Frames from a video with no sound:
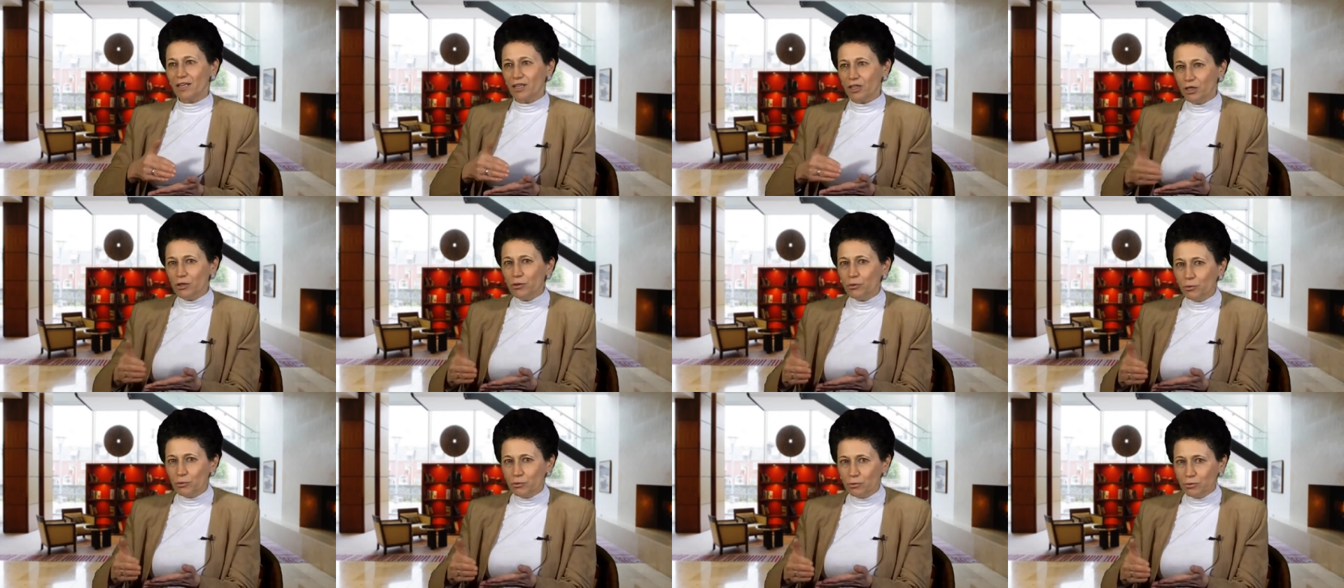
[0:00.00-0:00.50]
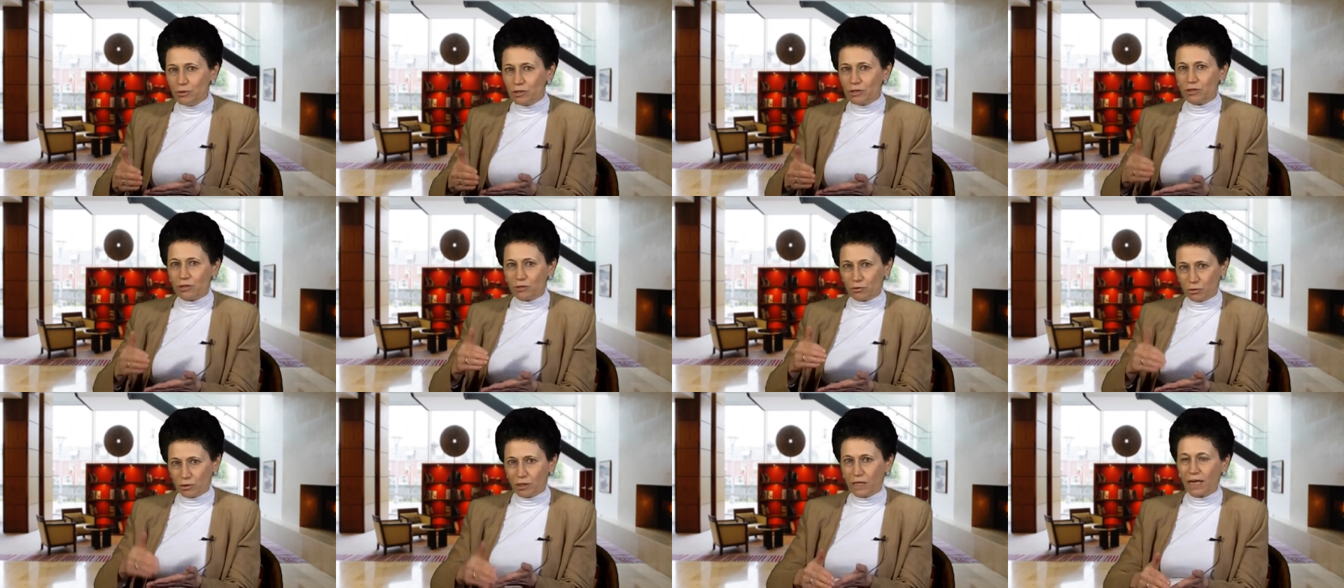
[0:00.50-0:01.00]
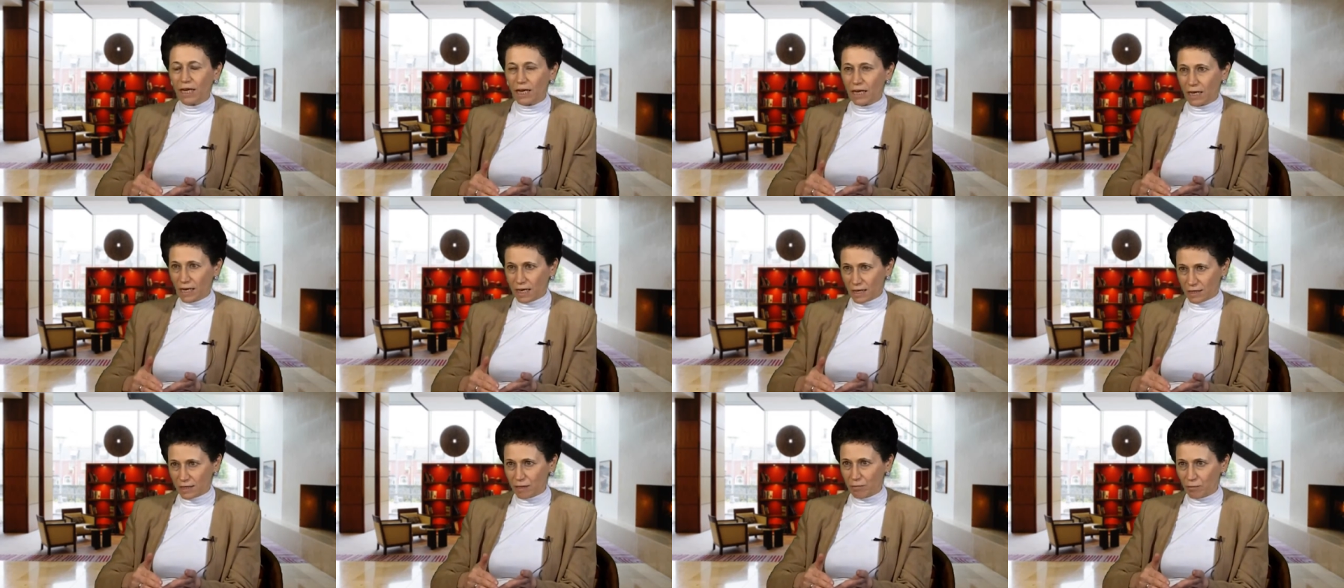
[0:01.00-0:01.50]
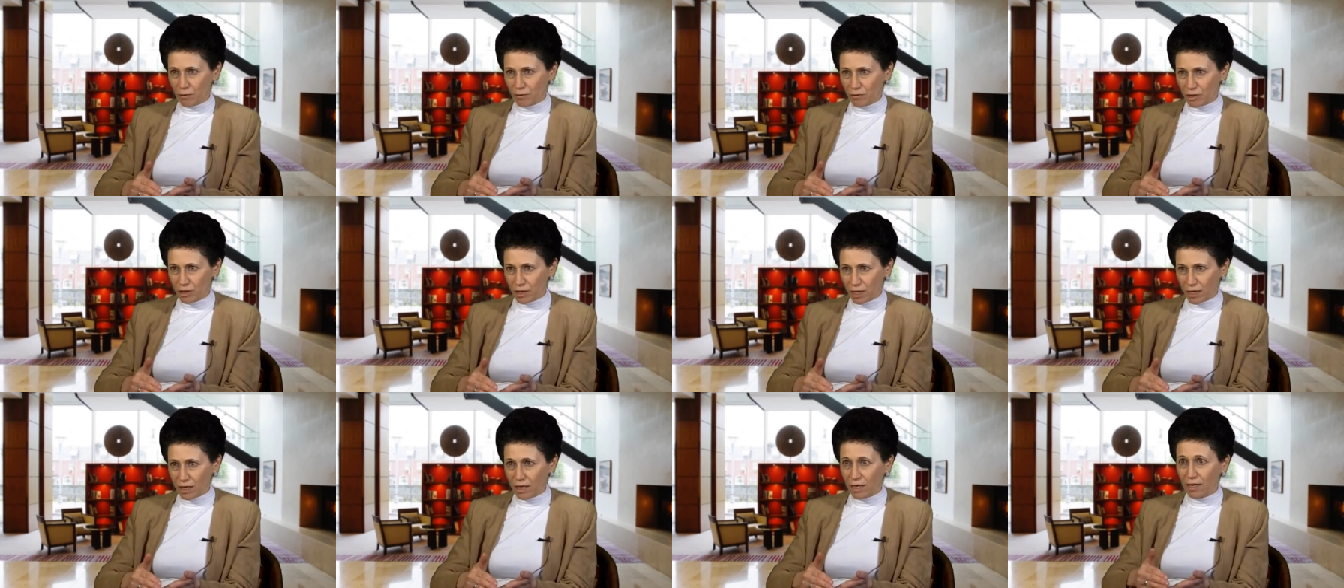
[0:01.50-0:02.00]
use today as a
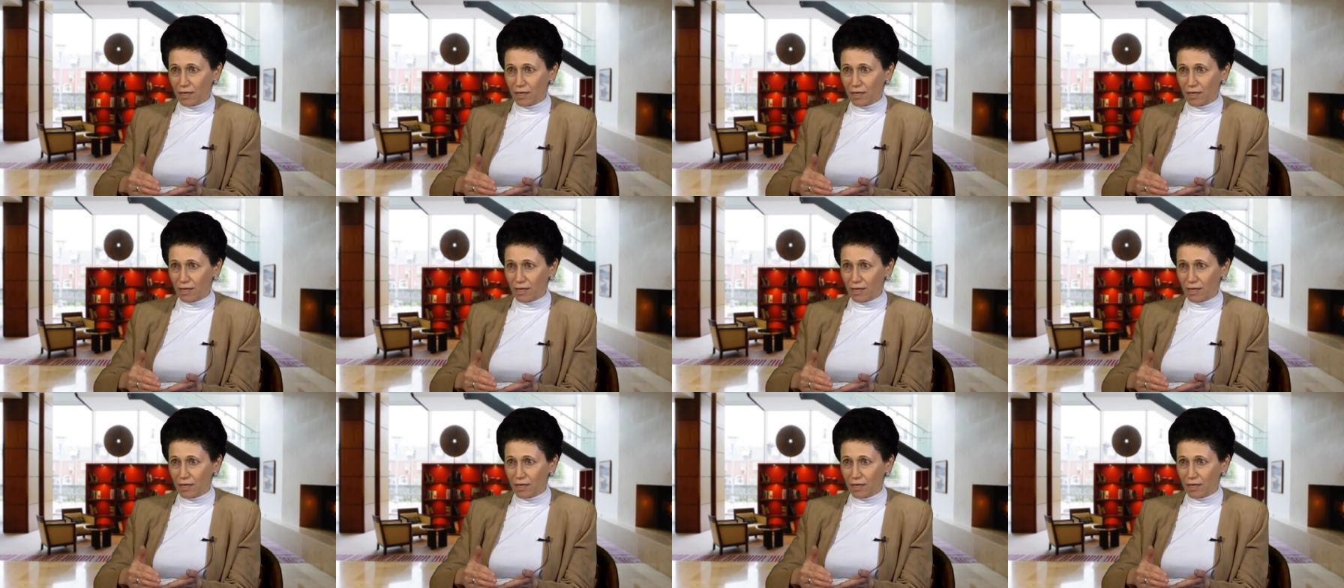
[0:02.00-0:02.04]
project,